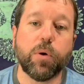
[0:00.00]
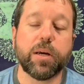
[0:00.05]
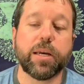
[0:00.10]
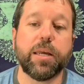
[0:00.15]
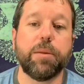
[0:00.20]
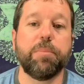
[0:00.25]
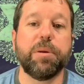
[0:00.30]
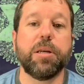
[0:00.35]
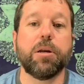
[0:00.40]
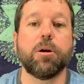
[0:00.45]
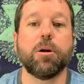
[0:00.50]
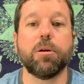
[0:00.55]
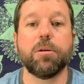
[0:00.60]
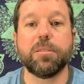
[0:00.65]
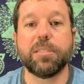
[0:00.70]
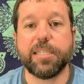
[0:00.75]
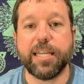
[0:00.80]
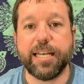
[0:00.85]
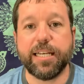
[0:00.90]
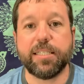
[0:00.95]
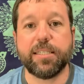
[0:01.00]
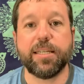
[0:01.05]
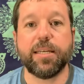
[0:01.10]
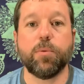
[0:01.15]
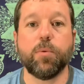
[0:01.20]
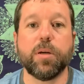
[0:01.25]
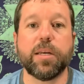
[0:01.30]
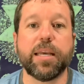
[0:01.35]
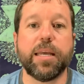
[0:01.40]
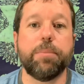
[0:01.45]
can be heard, tasting
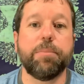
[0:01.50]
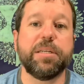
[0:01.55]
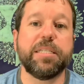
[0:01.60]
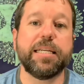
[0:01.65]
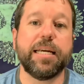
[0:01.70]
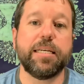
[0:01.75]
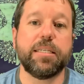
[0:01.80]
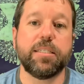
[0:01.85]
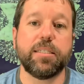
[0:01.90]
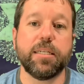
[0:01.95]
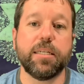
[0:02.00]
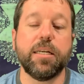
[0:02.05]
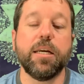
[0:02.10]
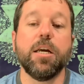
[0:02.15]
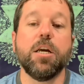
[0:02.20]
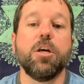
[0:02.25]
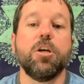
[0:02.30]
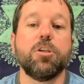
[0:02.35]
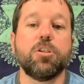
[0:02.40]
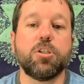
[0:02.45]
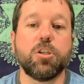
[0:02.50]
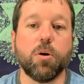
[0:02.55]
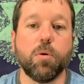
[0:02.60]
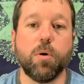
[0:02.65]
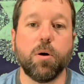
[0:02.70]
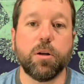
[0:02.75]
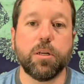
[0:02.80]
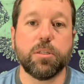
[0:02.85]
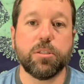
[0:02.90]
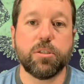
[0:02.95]
what can be tasted, so
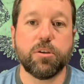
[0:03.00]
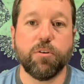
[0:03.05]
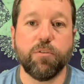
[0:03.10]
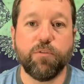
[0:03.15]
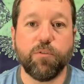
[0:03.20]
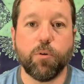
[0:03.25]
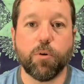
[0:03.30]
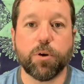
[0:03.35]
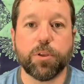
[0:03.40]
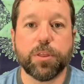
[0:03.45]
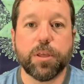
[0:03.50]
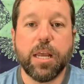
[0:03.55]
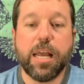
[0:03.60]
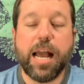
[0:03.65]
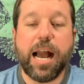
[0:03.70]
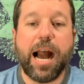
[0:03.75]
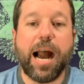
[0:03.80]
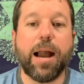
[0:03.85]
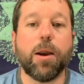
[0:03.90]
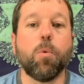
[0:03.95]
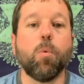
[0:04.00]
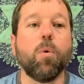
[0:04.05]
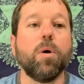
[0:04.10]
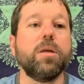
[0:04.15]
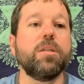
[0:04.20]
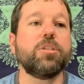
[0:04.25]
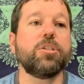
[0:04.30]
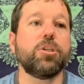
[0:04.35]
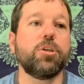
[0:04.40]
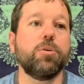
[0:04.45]
on and so forth. I
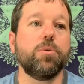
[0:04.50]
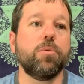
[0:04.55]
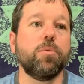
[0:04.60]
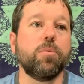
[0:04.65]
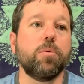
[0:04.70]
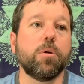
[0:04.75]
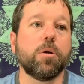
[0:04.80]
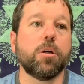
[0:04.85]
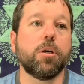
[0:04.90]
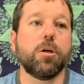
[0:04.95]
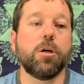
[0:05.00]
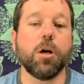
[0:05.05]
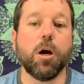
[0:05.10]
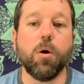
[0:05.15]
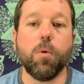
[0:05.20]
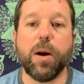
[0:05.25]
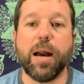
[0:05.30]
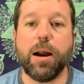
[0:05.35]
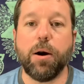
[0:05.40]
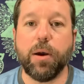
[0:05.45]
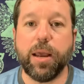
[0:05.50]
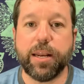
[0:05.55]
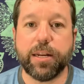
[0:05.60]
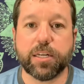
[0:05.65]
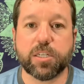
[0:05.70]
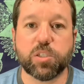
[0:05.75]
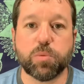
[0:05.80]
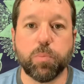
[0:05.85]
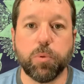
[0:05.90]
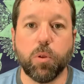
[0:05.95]
want to go out and
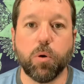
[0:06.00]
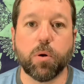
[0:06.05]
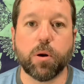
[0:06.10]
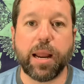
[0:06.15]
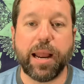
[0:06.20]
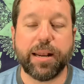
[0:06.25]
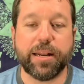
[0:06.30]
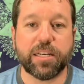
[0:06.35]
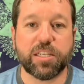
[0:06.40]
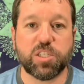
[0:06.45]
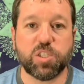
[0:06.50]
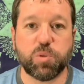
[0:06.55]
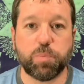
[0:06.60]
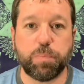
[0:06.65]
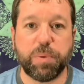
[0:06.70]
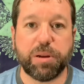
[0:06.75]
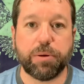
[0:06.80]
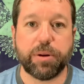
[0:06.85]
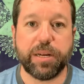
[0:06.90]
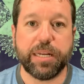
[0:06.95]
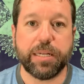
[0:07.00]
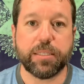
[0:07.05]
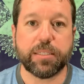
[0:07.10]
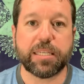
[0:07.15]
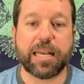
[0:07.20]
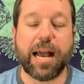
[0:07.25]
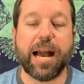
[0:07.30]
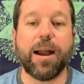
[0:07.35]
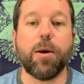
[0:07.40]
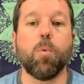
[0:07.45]
explore and experience.
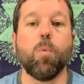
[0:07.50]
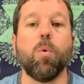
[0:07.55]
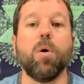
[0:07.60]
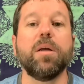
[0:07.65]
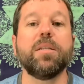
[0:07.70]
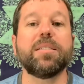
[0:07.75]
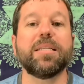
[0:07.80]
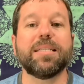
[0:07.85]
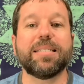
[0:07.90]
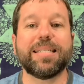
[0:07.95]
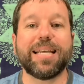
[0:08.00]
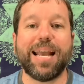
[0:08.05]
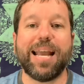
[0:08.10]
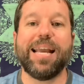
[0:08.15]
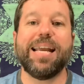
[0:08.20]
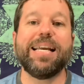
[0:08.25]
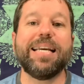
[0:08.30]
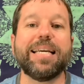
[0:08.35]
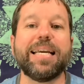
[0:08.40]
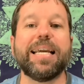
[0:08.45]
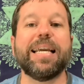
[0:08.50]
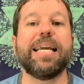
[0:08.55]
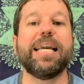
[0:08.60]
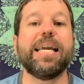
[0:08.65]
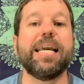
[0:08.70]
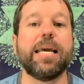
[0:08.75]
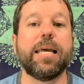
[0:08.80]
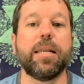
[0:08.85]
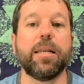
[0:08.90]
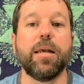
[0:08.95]
I want to take
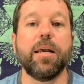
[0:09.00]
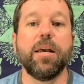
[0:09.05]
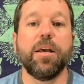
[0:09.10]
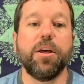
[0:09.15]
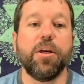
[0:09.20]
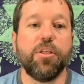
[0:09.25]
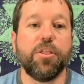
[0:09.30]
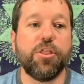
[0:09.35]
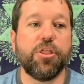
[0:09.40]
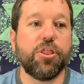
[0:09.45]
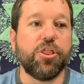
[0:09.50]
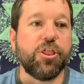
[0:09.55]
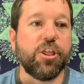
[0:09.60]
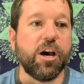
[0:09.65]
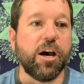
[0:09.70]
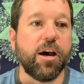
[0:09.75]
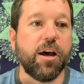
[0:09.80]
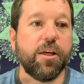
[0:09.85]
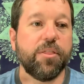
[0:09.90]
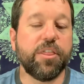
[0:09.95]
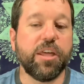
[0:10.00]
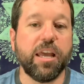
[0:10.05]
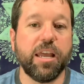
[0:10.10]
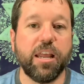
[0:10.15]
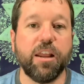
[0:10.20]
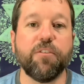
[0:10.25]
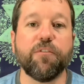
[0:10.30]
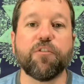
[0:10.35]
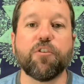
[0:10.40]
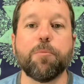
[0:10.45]
in the
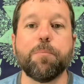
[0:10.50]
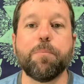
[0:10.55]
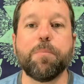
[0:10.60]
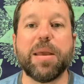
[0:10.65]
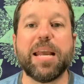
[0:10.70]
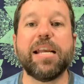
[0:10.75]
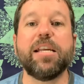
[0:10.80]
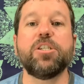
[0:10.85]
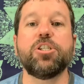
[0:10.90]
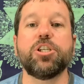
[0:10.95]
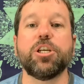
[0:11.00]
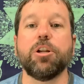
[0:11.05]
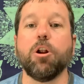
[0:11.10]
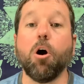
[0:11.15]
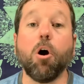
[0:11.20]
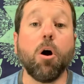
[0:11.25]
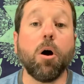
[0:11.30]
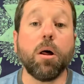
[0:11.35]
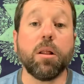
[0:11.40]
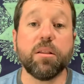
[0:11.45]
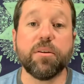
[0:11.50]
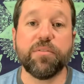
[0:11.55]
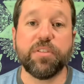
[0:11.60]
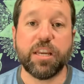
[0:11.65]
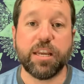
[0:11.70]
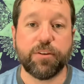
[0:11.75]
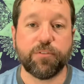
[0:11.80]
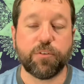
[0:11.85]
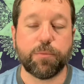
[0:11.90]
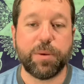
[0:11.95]
information, all of
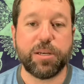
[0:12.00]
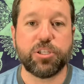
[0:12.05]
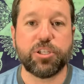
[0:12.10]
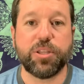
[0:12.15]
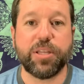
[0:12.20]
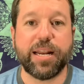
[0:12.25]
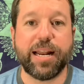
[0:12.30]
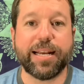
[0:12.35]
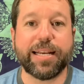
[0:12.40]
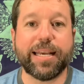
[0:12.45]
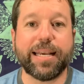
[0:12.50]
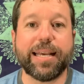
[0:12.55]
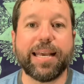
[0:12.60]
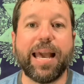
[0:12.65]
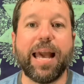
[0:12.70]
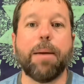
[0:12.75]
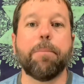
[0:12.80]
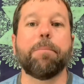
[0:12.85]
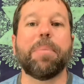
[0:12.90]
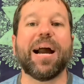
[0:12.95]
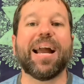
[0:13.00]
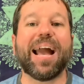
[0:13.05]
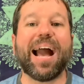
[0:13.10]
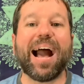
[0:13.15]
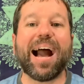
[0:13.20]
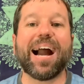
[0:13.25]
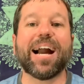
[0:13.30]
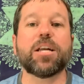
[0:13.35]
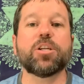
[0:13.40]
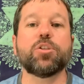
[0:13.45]
the information that I can get, by
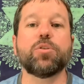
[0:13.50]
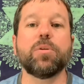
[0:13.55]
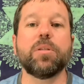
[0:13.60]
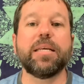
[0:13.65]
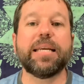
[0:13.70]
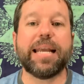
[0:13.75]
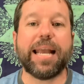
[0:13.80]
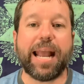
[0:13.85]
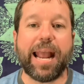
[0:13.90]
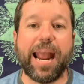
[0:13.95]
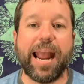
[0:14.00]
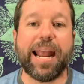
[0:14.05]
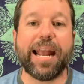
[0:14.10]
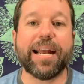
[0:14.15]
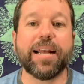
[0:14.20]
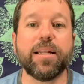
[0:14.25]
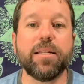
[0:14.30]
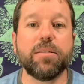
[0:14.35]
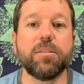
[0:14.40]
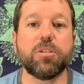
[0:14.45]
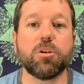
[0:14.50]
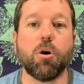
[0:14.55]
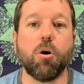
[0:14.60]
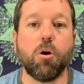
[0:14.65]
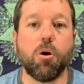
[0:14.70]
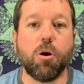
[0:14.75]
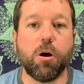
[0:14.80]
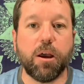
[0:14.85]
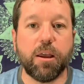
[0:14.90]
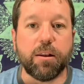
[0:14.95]
actually
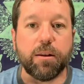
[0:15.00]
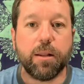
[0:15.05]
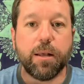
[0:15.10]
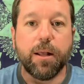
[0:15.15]
hands-on,